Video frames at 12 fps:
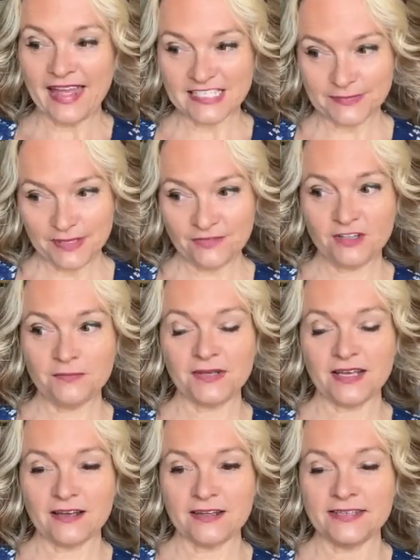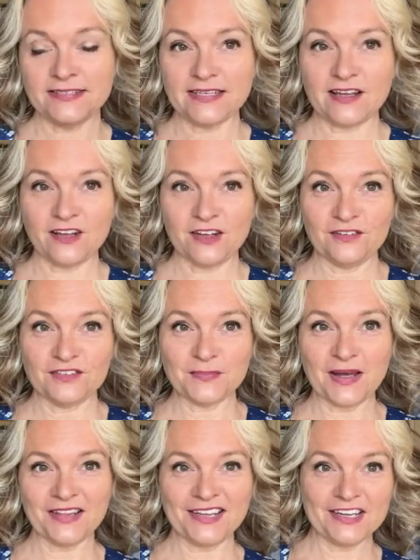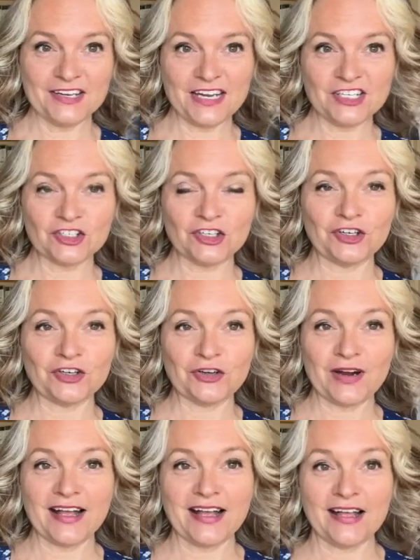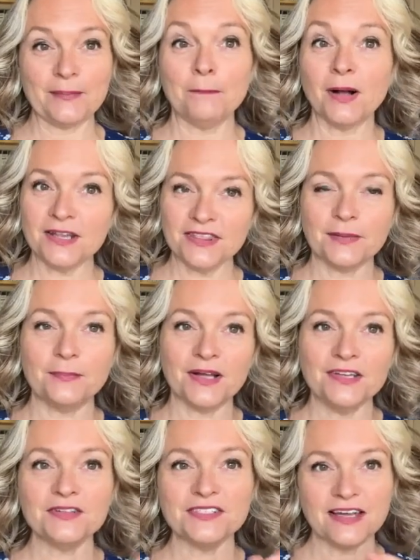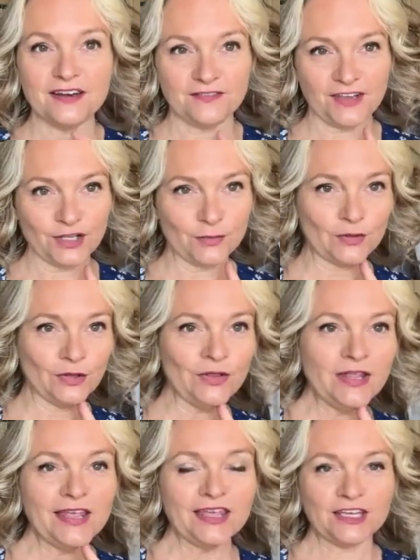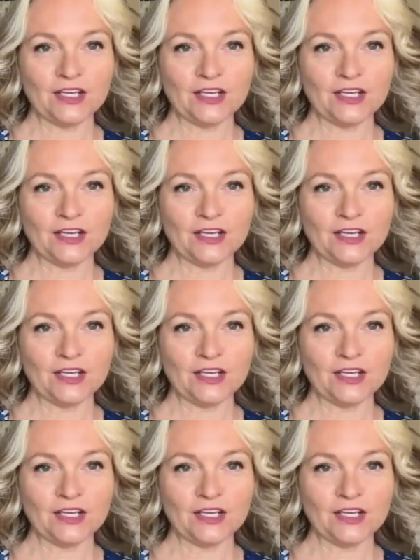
I had to pivot because of Spotlight on Nature. Uh, bun- the bundle's not available.